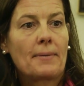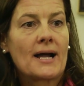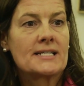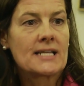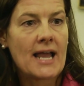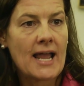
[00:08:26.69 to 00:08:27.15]

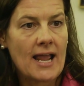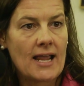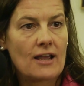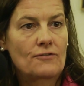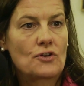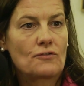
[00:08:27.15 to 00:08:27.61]
by
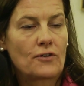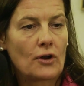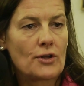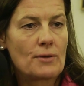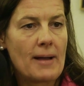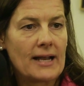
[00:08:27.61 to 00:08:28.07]
day if you
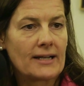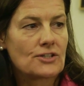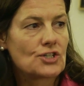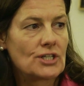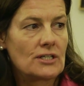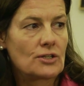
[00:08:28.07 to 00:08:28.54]
follow the
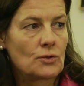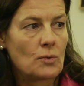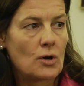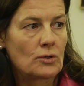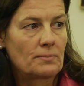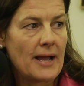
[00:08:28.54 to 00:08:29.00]
balance sheet of the
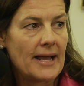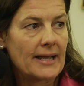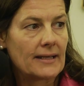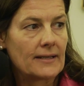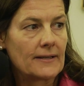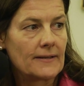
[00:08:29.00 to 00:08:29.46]
World
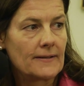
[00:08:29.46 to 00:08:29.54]
Bank.